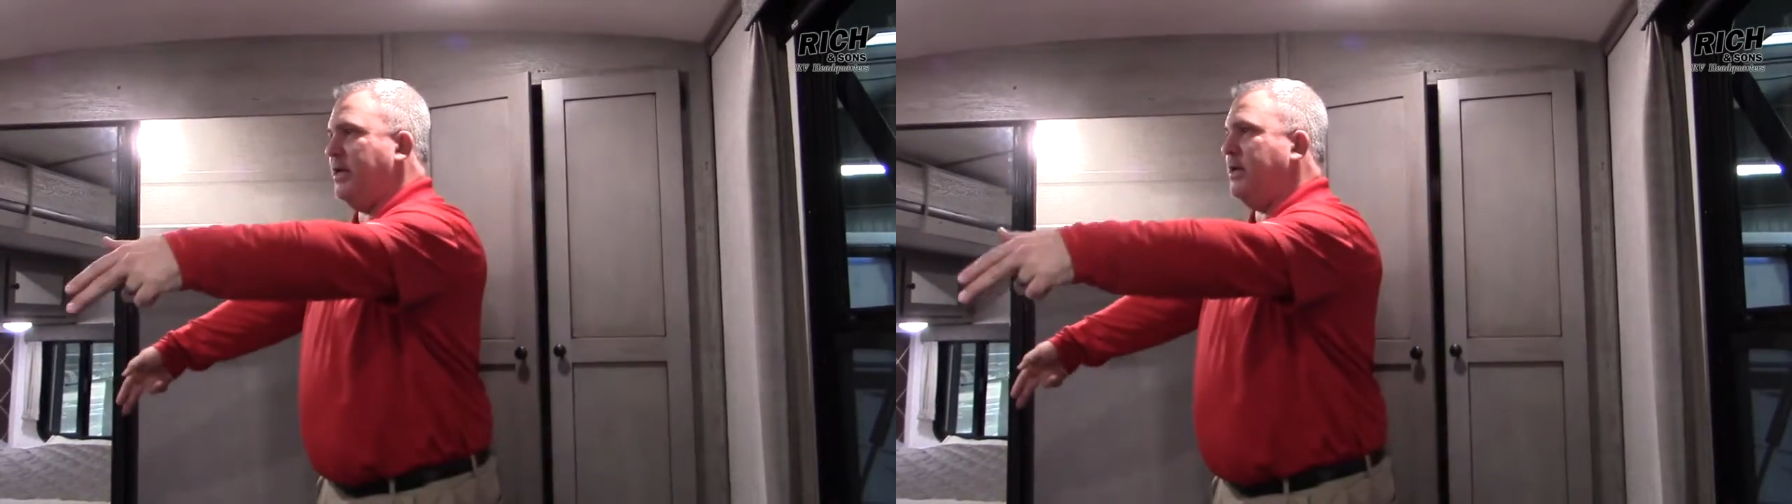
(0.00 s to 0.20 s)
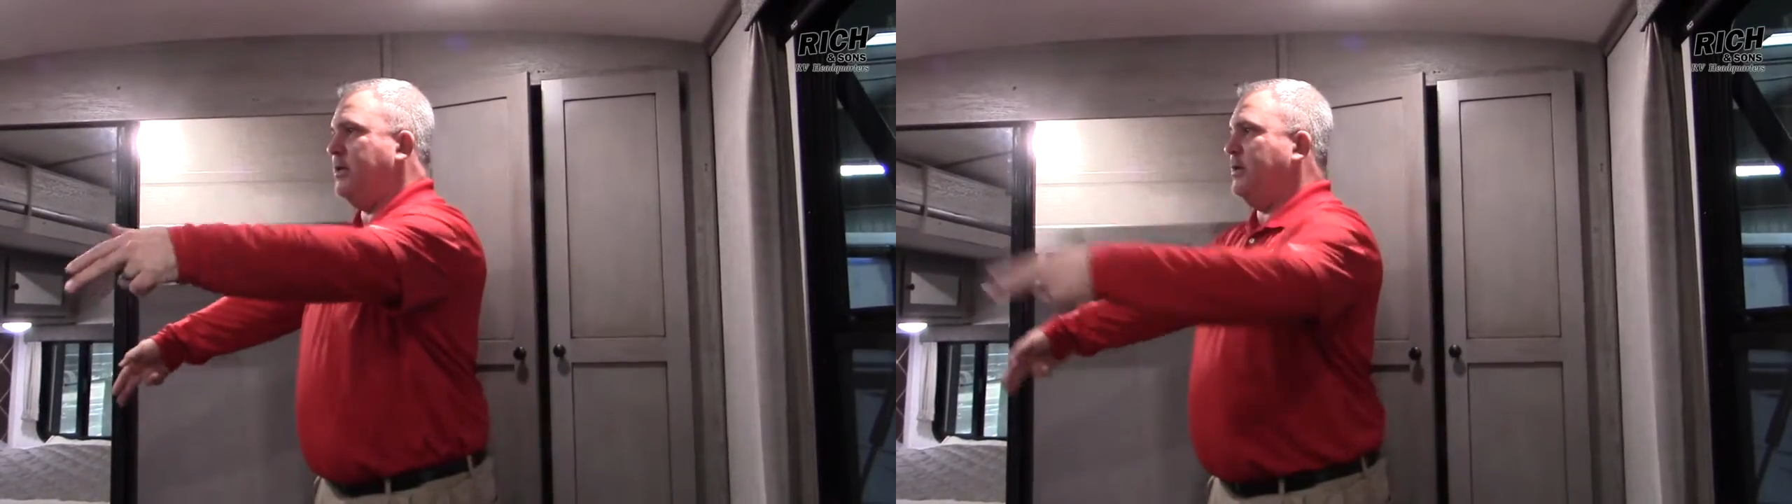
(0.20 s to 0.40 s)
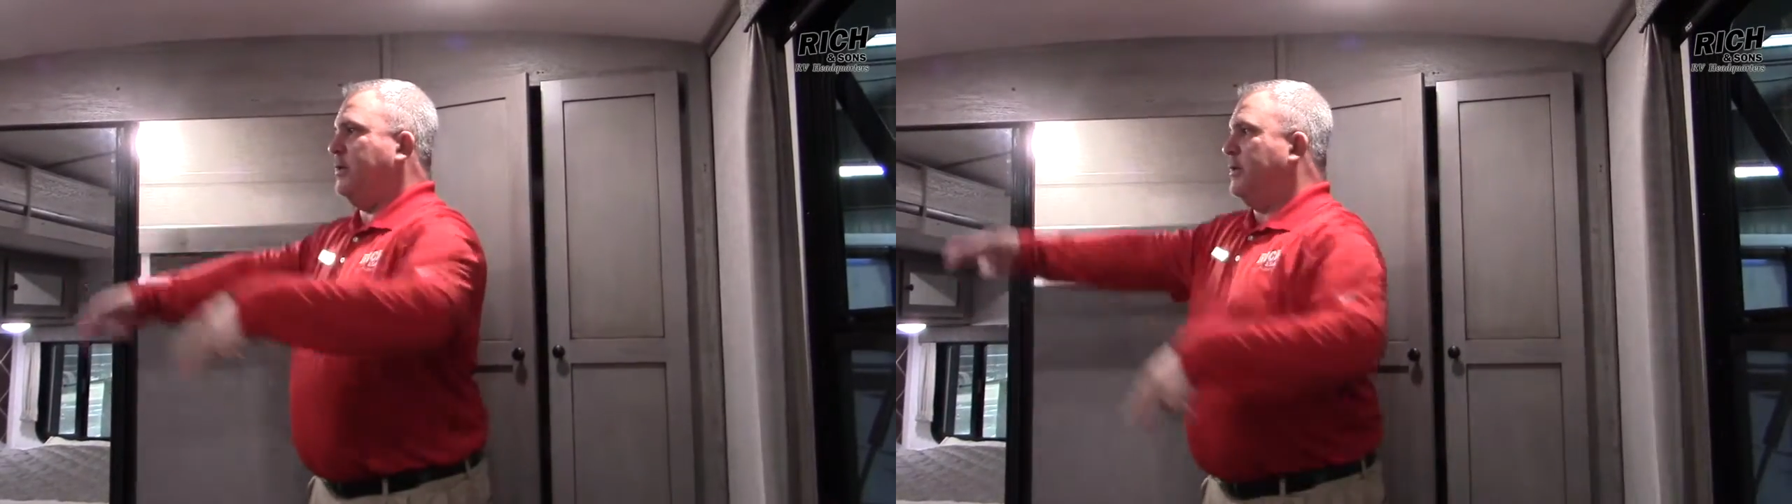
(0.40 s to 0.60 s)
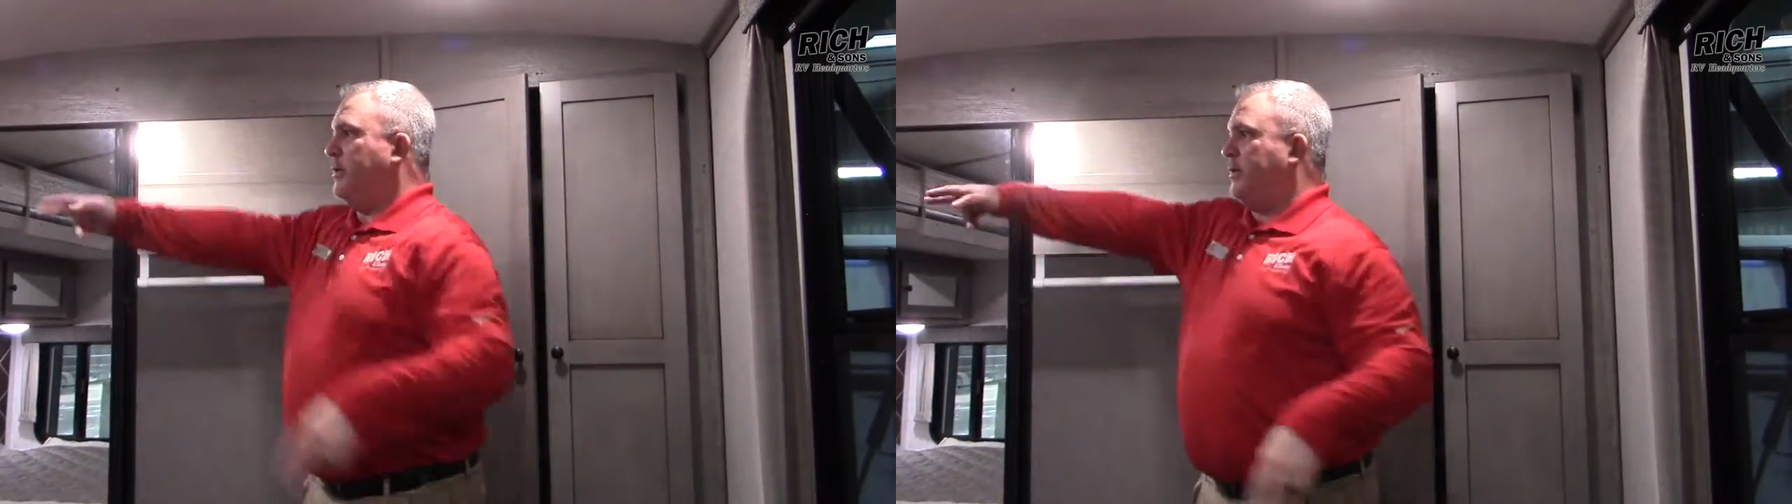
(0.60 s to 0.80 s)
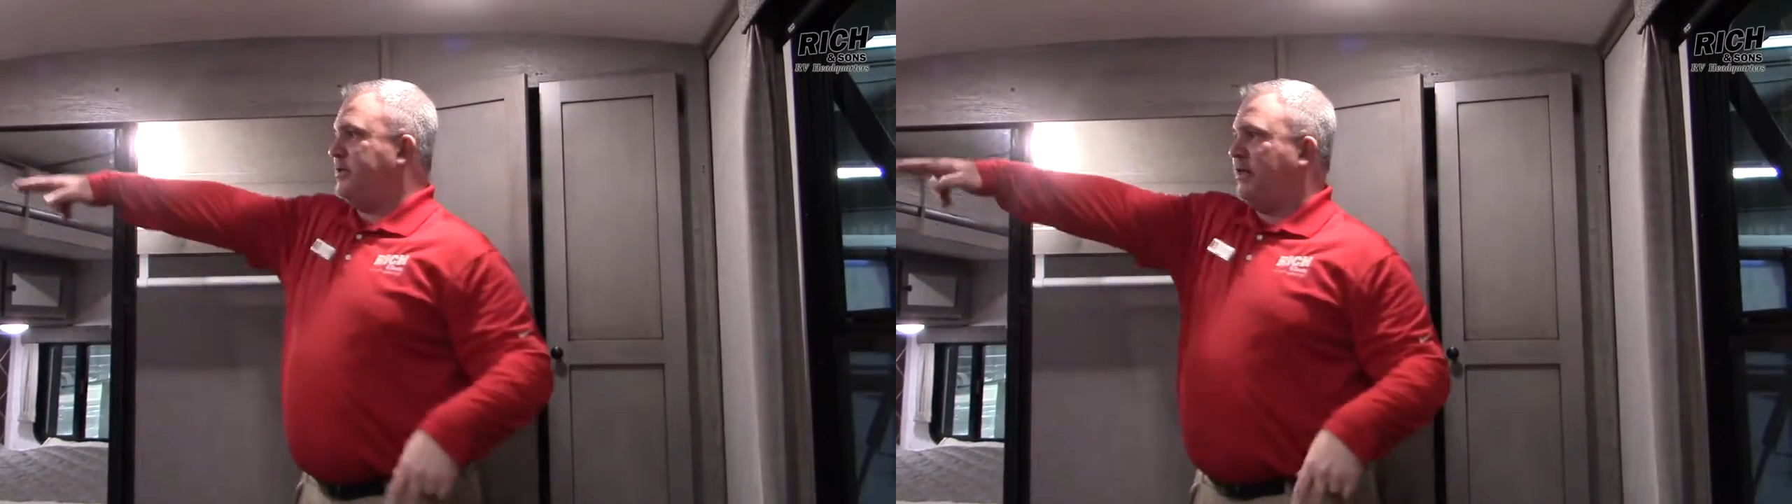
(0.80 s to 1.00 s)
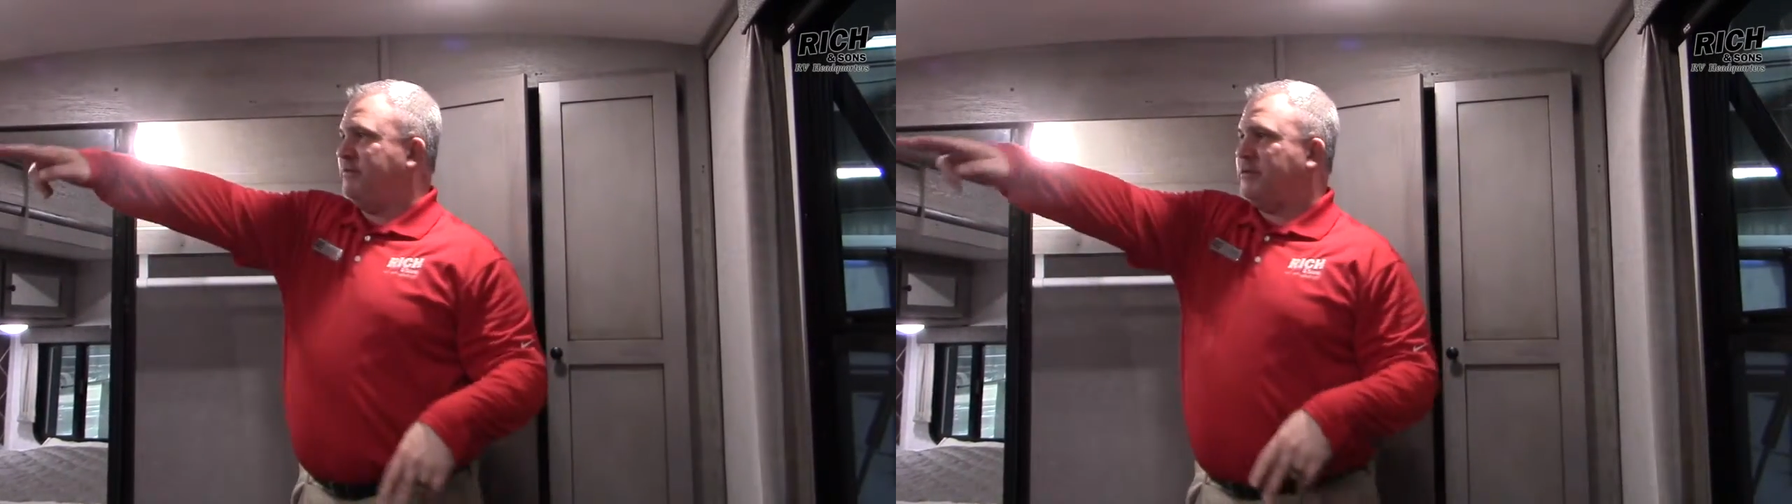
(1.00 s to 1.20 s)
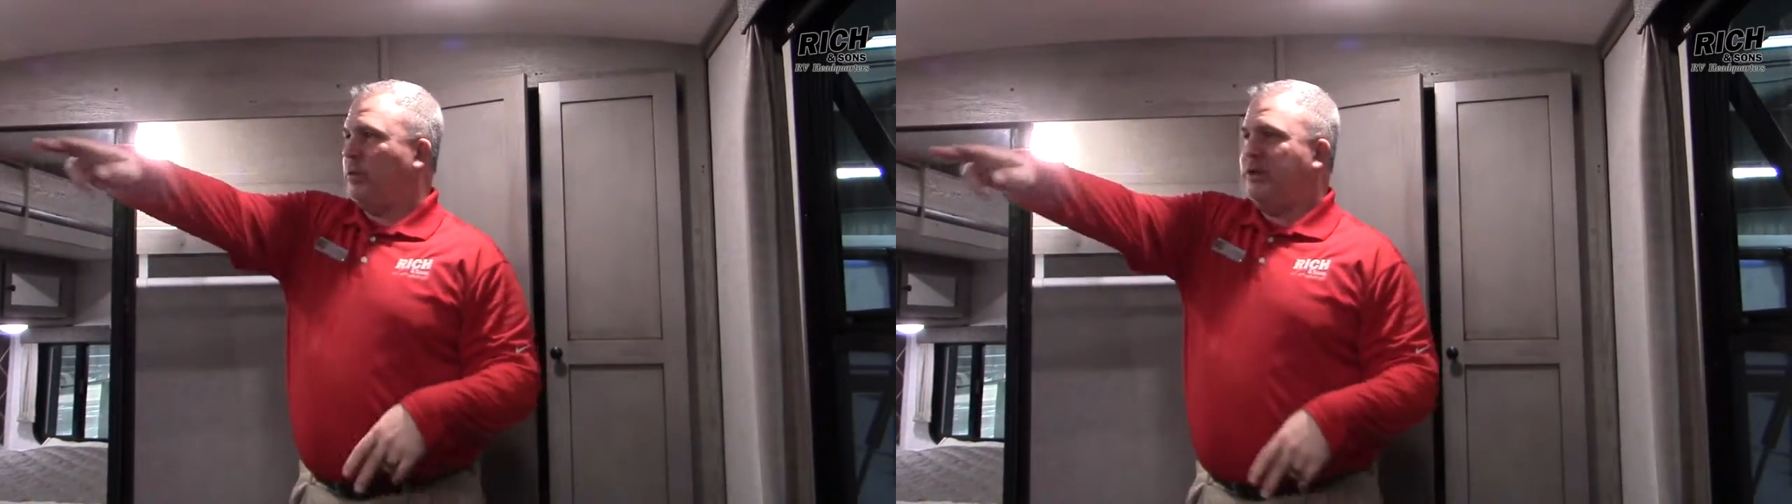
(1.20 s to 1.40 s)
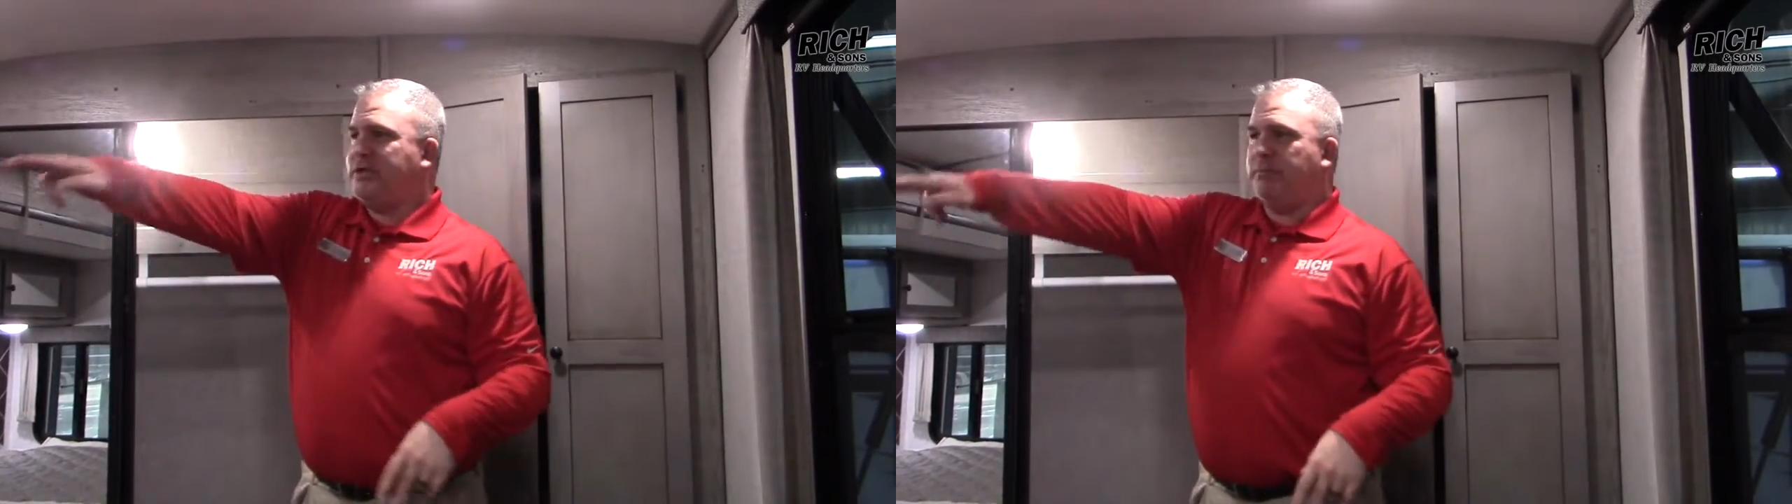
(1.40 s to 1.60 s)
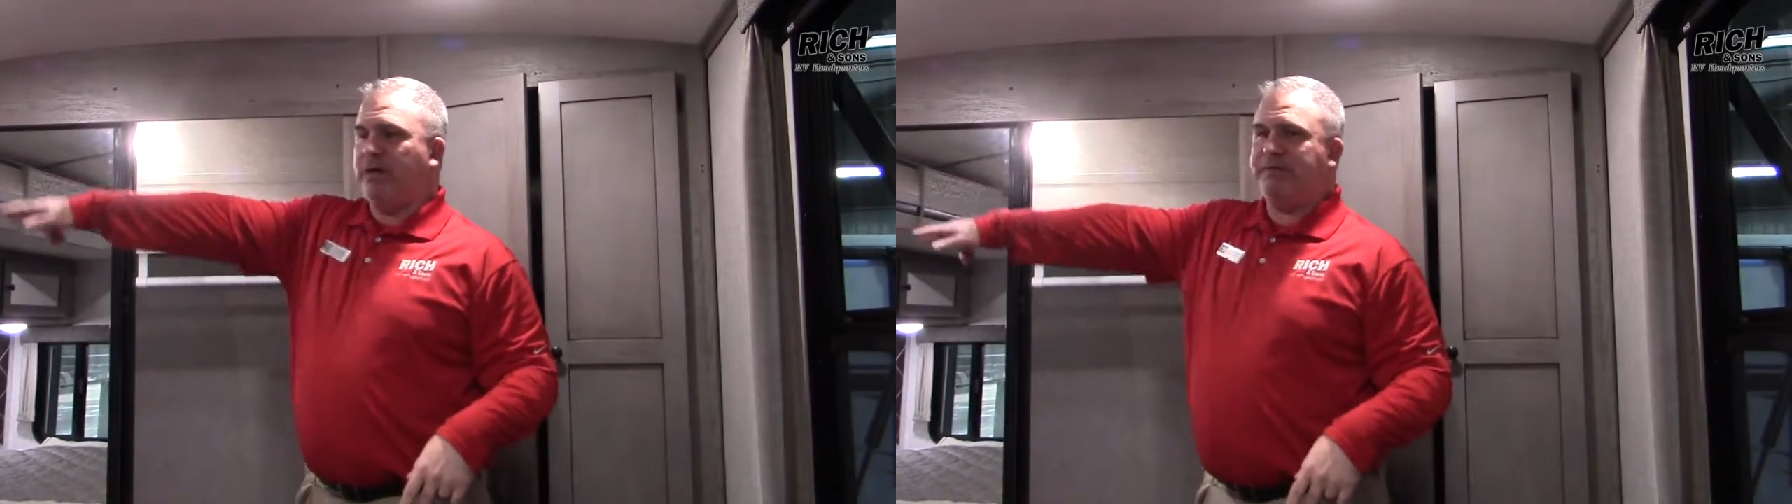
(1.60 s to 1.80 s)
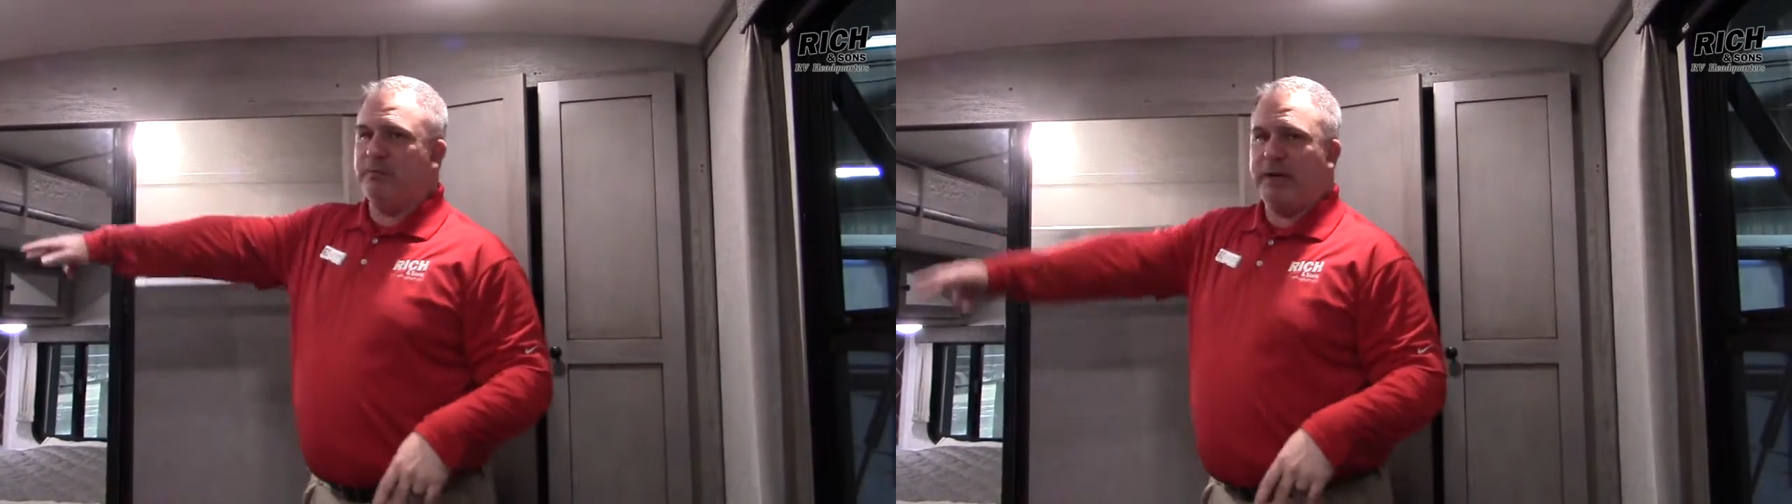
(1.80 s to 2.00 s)
It does have storage
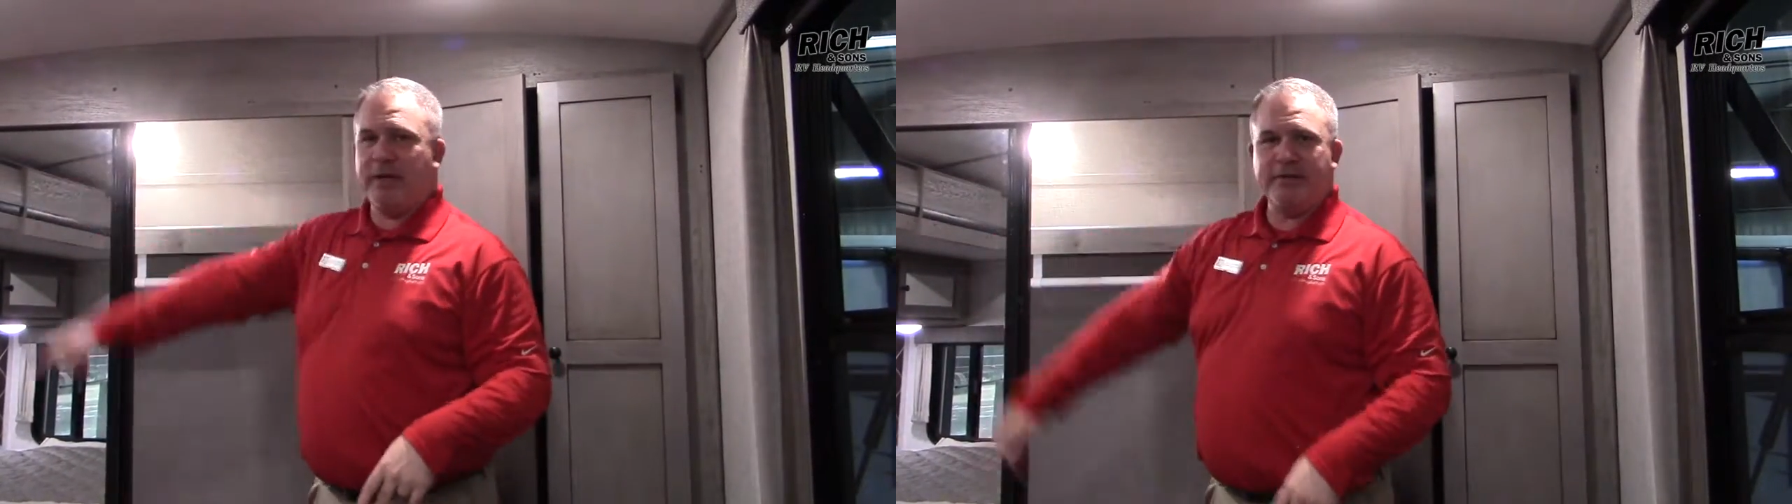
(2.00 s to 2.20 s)
above the bed,